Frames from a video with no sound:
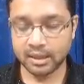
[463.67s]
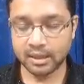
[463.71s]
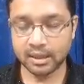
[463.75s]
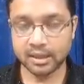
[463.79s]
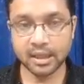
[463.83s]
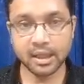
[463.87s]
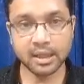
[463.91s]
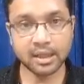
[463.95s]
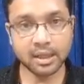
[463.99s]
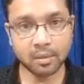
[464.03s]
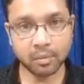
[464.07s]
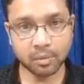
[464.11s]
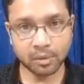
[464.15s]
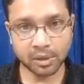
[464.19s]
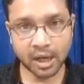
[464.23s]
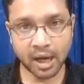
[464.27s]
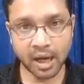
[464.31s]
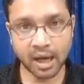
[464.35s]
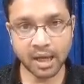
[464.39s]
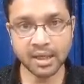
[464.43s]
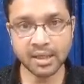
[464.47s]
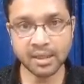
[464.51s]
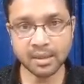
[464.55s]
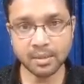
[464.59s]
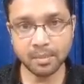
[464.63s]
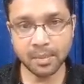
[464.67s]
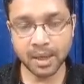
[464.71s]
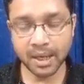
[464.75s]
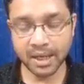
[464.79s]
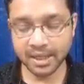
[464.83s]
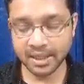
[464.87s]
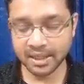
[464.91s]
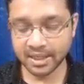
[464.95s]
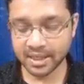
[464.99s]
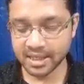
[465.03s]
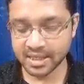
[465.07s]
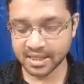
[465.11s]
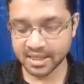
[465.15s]
The third
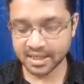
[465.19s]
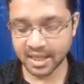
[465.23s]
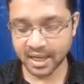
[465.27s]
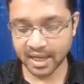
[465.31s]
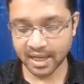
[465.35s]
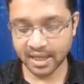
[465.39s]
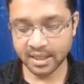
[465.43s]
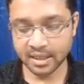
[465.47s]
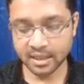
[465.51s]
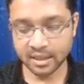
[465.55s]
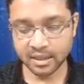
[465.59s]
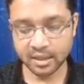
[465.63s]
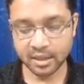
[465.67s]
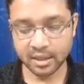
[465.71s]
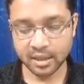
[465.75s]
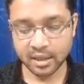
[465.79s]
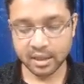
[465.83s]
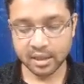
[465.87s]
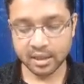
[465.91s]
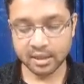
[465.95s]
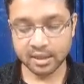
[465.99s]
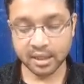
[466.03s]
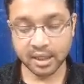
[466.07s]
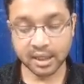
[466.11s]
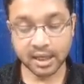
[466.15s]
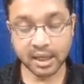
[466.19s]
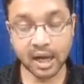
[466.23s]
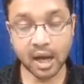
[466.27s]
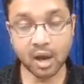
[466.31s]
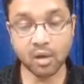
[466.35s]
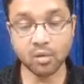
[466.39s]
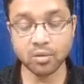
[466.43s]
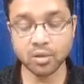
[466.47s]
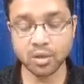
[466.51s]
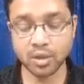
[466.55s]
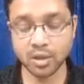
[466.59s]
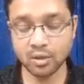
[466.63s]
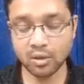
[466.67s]
merit is that the
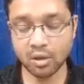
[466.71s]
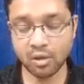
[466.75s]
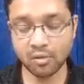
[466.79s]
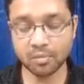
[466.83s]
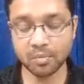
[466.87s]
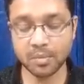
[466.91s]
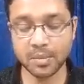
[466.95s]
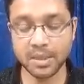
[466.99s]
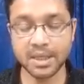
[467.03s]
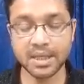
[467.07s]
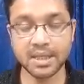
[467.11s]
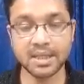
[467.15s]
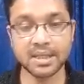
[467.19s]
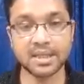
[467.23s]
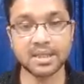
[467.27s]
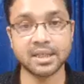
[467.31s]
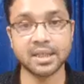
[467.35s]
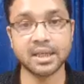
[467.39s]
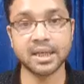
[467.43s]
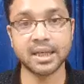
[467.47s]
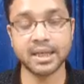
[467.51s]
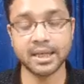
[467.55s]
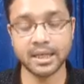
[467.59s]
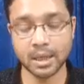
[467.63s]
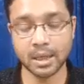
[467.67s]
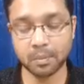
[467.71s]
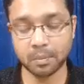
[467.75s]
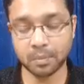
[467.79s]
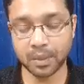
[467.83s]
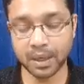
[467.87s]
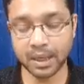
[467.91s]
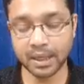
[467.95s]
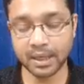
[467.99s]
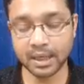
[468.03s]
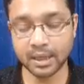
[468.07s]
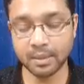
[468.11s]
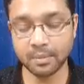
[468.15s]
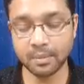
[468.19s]
council of ministers in a
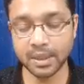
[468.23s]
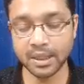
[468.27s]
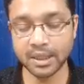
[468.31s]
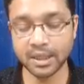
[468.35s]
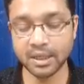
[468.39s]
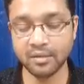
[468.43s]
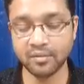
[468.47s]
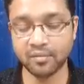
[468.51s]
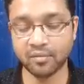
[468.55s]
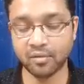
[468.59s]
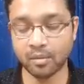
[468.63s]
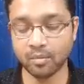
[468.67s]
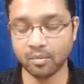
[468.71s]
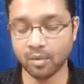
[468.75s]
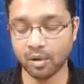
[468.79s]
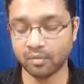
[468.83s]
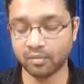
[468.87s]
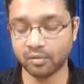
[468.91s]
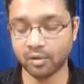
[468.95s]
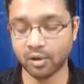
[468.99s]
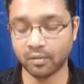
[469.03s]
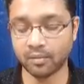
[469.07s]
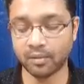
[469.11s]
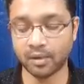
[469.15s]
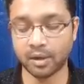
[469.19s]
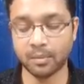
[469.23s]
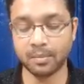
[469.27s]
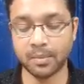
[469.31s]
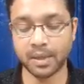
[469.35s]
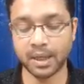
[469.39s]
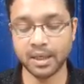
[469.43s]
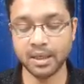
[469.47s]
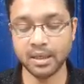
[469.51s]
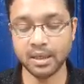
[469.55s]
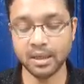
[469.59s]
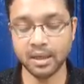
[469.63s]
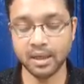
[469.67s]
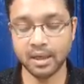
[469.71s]
parliamentary form of
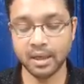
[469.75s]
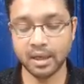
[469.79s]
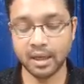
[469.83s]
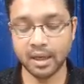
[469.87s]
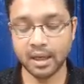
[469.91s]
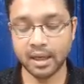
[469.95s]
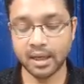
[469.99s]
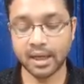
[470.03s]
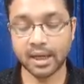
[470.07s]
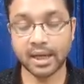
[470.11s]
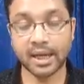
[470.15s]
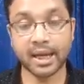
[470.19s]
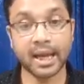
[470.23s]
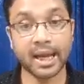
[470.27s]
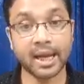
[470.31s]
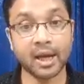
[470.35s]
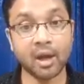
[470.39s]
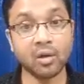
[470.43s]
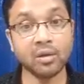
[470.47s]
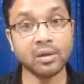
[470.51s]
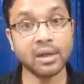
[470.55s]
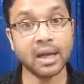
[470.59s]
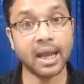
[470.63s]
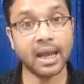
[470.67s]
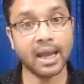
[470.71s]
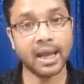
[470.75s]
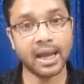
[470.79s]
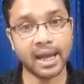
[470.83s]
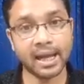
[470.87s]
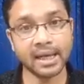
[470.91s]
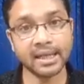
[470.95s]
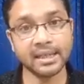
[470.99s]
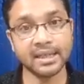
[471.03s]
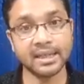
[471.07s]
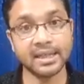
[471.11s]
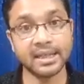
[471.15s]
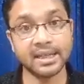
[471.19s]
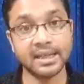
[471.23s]
government cannot
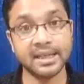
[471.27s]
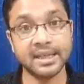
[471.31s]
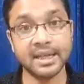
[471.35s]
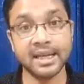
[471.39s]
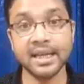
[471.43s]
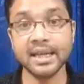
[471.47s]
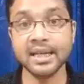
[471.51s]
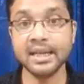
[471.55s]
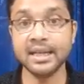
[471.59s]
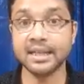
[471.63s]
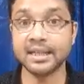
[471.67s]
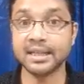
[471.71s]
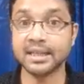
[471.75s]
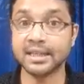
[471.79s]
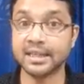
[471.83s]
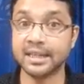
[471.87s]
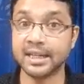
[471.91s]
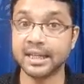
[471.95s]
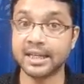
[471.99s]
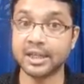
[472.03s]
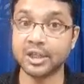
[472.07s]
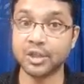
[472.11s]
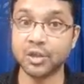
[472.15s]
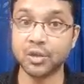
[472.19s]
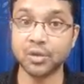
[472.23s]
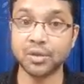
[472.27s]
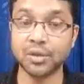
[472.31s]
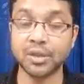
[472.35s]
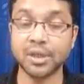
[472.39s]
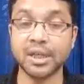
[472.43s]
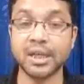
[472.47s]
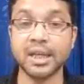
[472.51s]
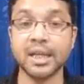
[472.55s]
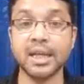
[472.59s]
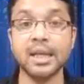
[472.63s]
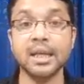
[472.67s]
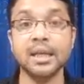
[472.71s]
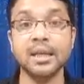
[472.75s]
act in a
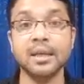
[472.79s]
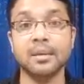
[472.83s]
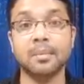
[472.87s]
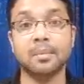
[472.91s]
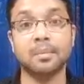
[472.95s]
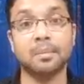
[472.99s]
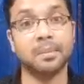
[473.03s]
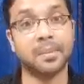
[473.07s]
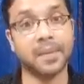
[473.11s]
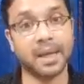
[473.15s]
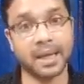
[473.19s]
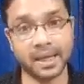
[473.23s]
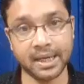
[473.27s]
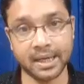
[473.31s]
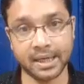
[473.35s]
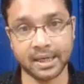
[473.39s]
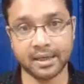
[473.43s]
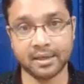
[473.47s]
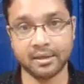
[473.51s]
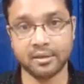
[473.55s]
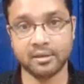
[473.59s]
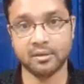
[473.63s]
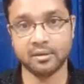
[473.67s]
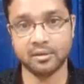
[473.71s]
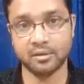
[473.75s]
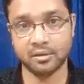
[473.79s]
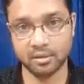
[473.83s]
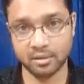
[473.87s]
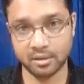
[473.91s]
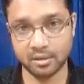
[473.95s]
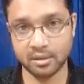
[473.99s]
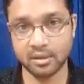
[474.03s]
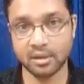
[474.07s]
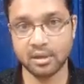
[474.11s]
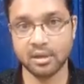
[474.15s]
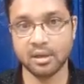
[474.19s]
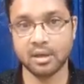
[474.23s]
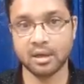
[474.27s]
dictatorial manner.
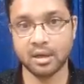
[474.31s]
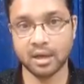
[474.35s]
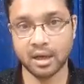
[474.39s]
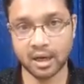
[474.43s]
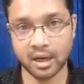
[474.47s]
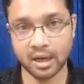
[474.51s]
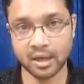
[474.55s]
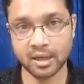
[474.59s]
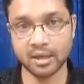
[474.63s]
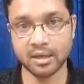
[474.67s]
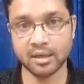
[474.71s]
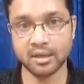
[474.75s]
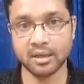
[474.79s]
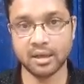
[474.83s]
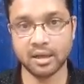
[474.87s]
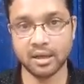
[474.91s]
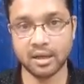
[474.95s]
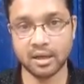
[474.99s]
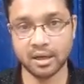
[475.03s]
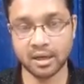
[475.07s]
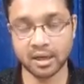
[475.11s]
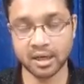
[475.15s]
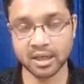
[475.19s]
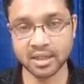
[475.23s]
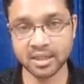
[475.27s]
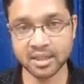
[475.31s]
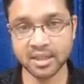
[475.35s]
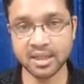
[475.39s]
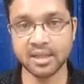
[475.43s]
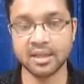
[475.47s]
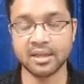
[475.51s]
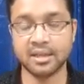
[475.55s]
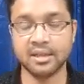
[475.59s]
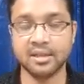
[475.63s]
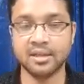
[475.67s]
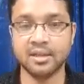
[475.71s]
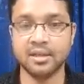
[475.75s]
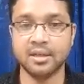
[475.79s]

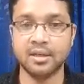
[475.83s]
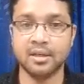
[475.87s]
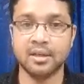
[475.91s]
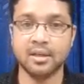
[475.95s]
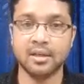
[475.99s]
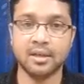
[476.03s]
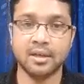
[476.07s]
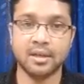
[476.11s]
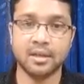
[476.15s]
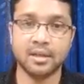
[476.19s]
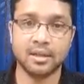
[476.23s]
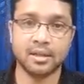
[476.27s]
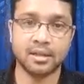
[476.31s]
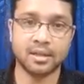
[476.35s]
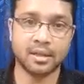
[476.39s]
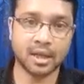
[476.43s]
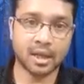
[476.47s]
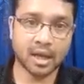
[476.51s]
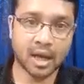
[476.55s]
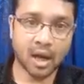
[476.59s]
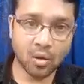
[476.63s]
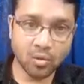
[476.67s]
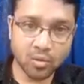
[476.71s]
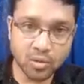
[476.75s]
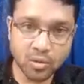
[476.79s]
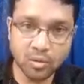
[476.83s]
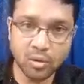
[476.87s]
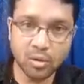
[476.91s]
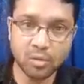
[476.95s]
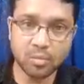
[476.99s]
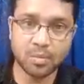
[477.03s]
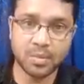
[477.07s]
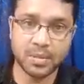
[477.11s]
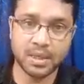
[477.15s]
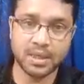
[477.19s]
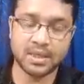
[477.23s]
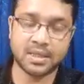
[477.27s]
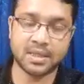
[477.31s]
Understand? The council
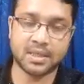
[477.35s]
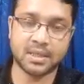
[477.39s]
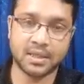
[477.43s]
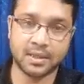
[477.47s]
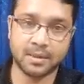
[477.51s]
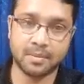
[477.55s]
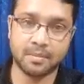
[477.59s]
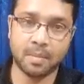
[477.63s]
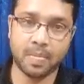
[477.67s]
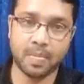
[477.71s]
of ministers,